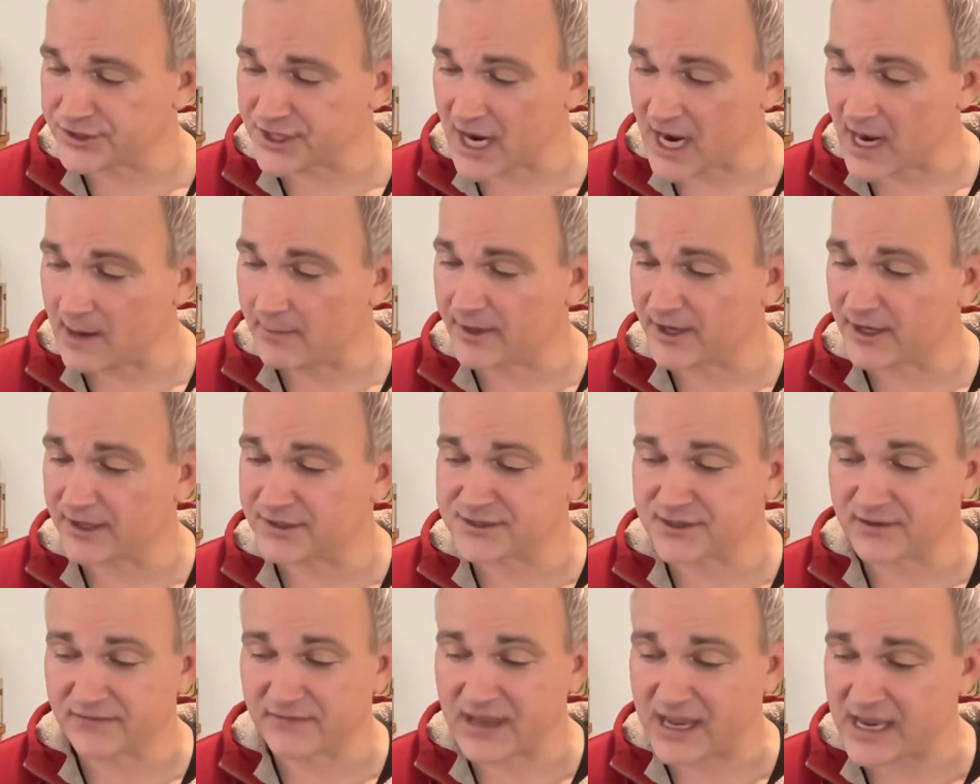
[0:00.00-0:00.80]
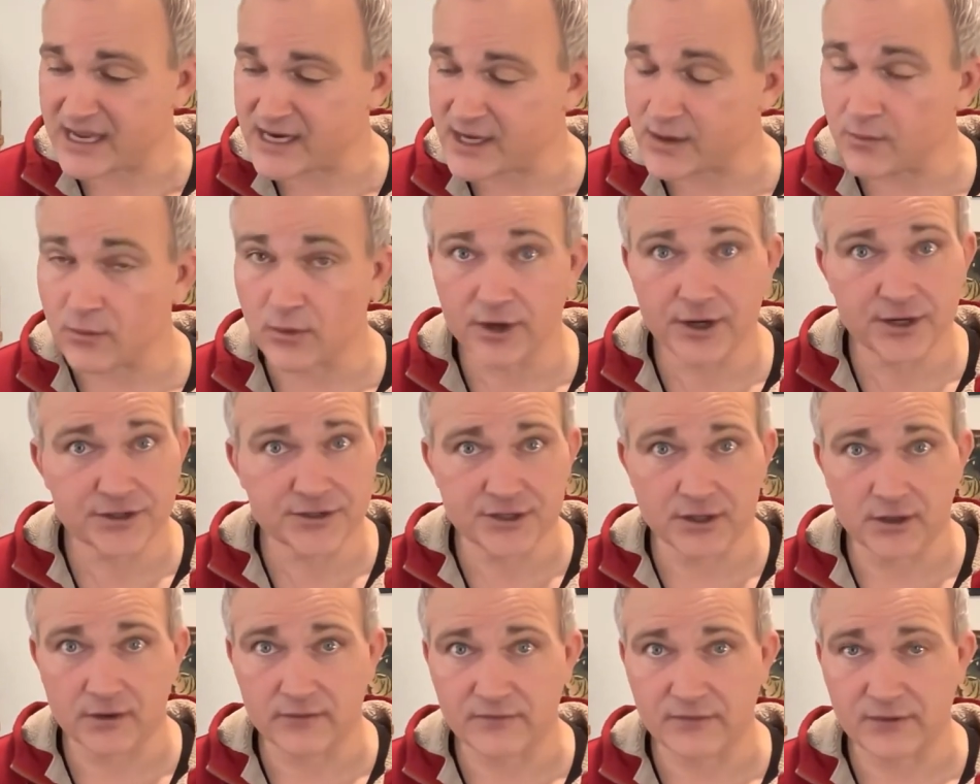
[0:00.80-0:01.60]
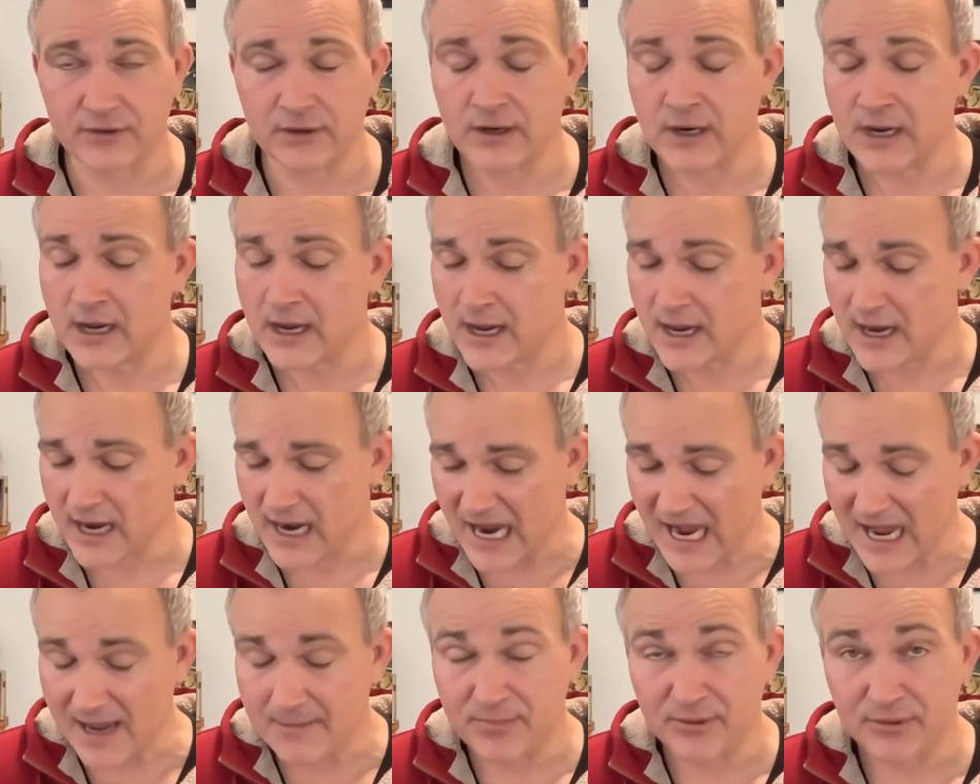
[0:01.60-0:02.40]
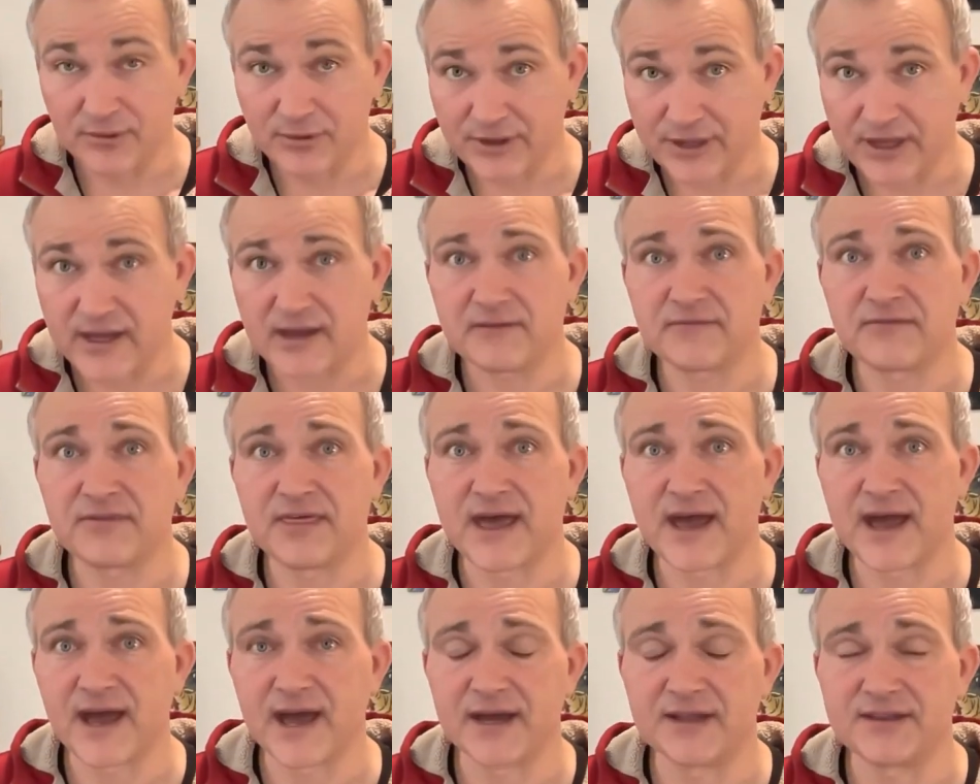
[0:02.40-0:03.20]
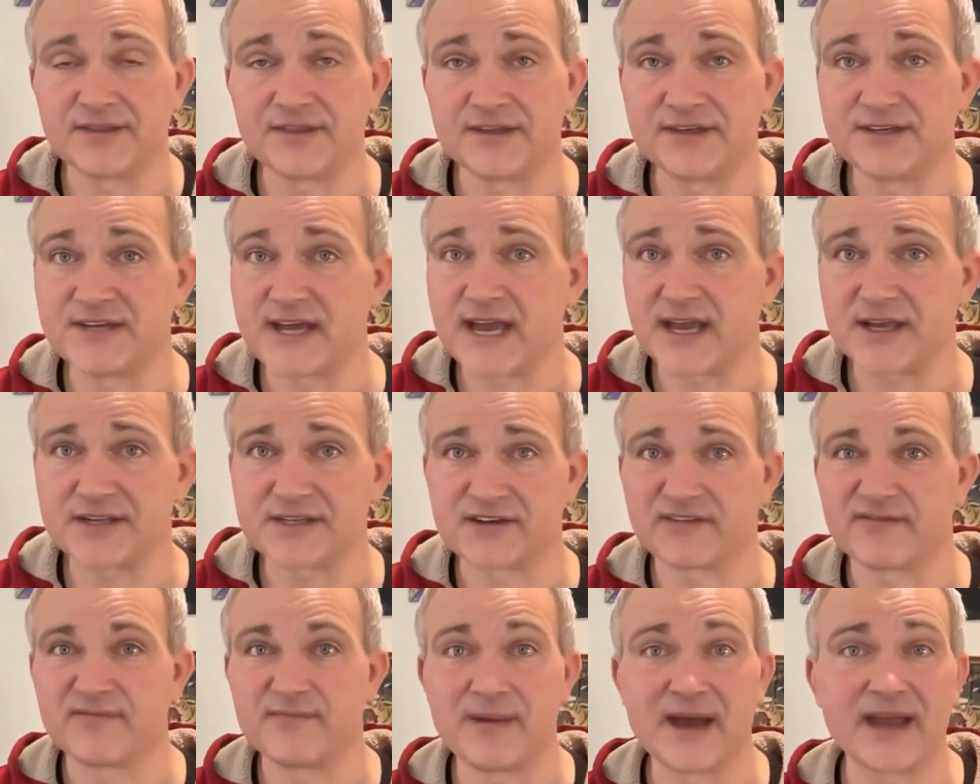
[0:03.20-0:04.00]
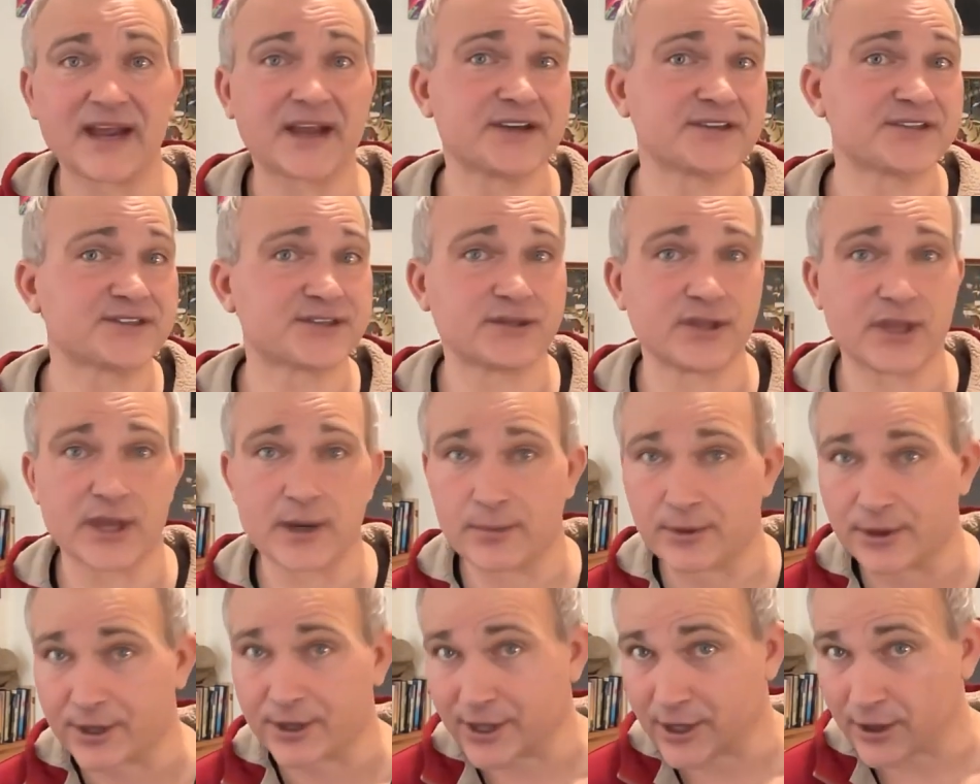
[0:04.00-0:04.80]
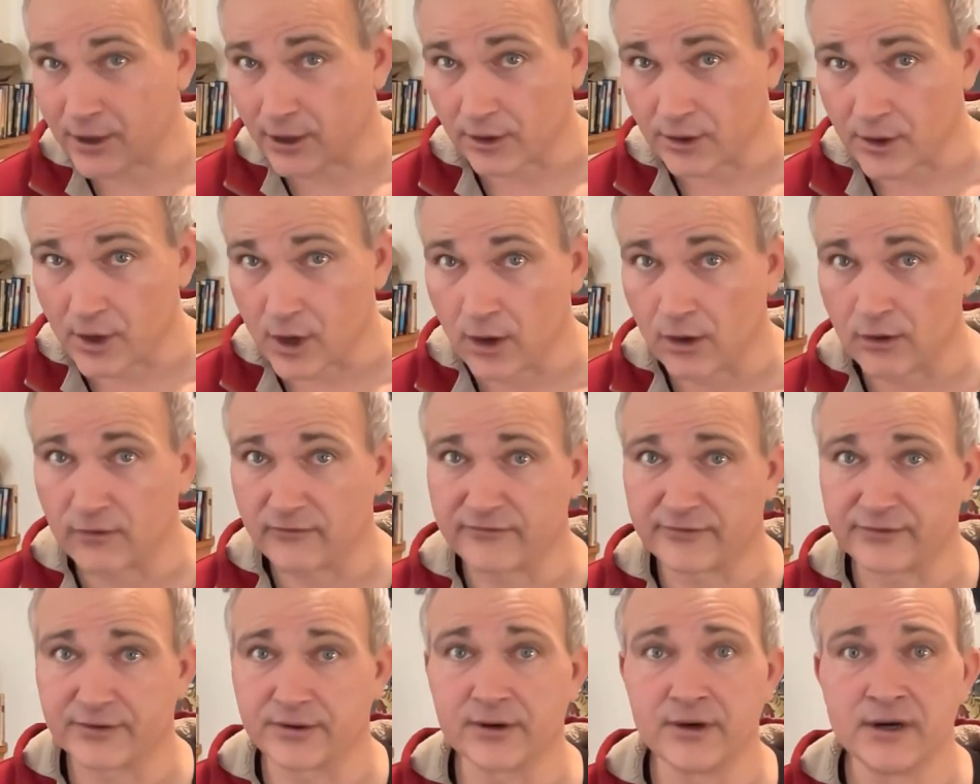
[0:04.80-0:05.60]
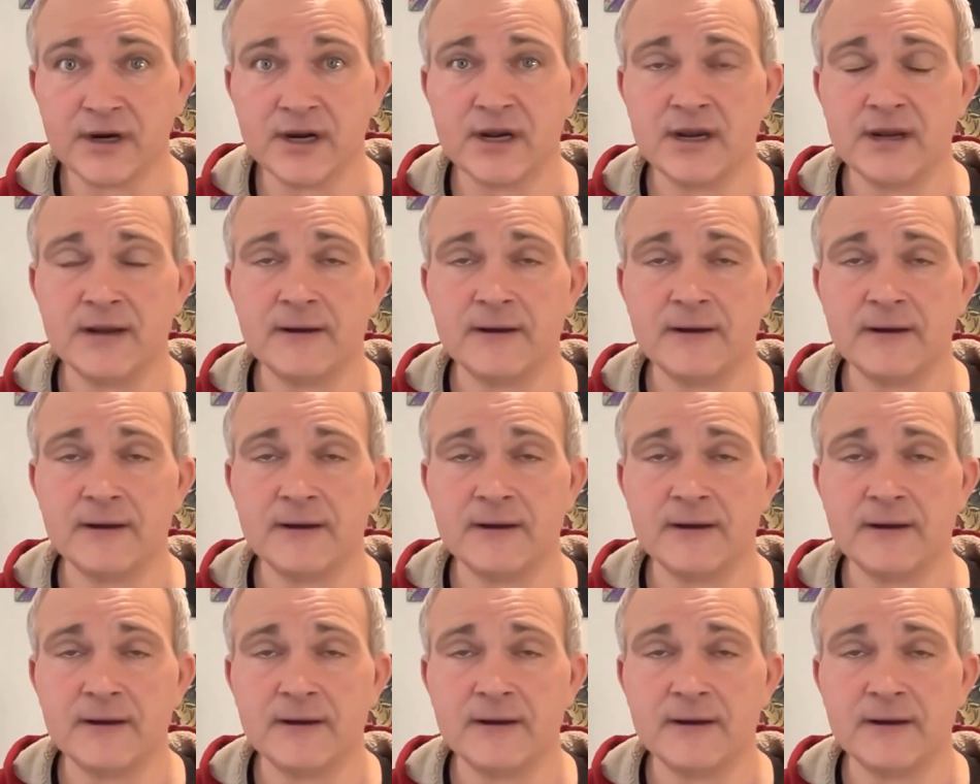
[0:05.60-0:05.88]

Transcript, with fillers: dominance of anyone is over. I believe that the days of mega celebrity are over.